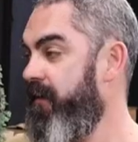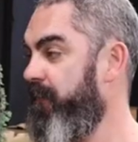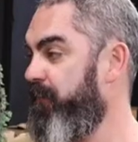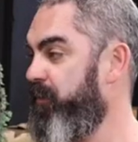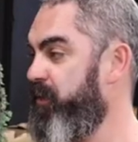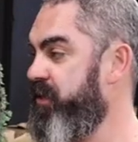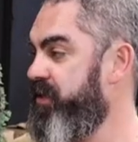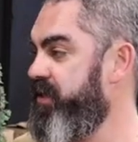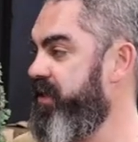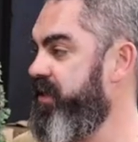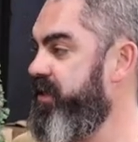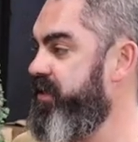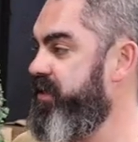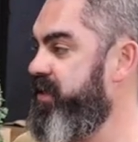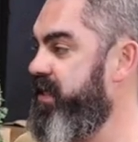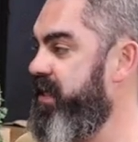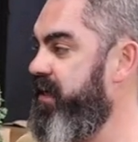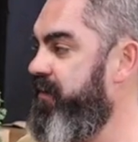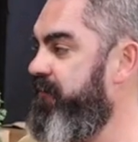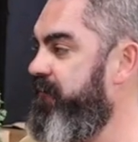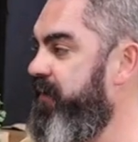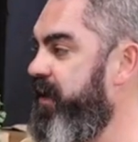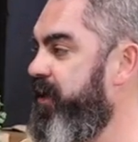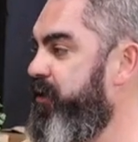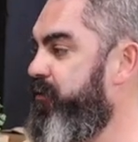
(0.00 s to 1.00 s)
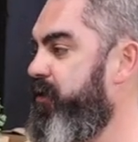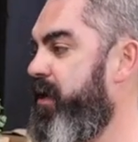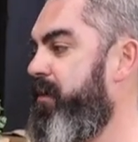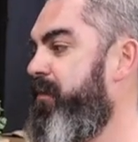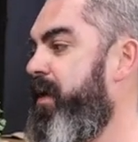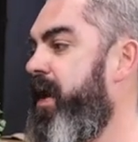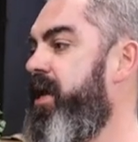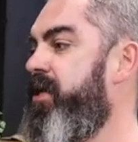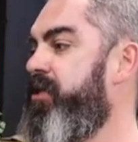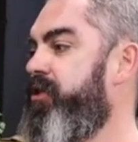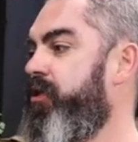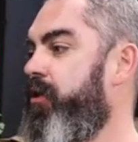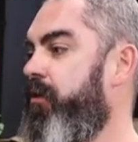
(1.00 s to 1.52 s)
This is the factory
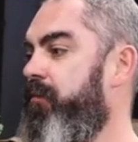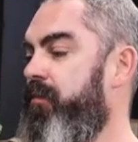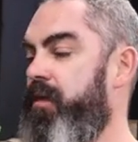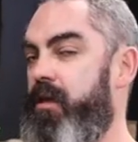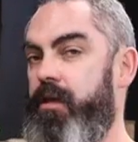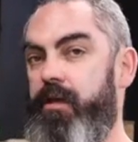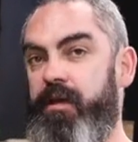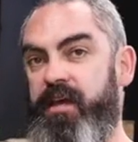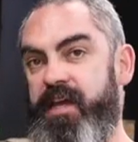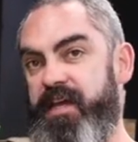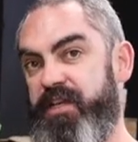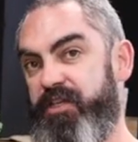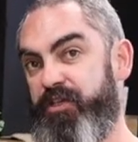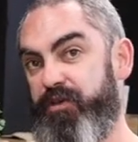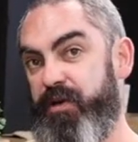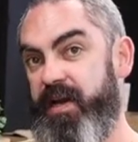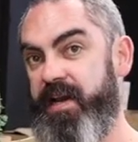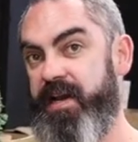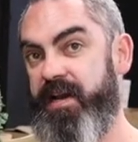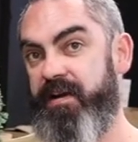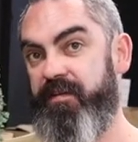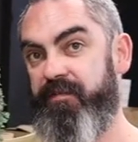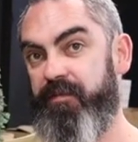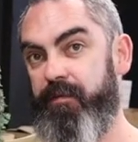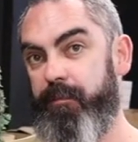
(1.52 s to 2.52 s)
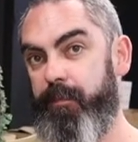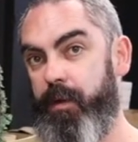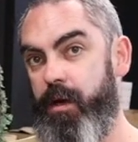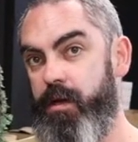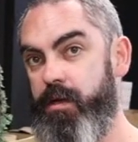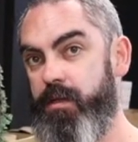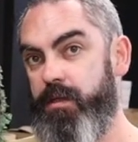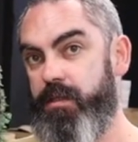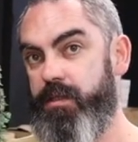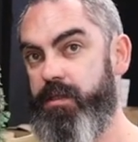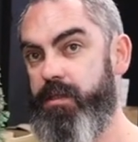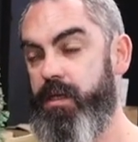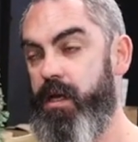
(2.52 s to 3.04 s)
paint job that you get straight out of the
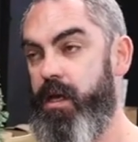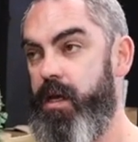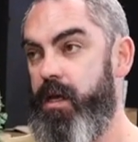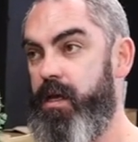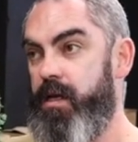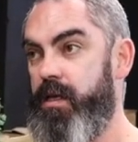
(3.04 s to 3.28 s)
box.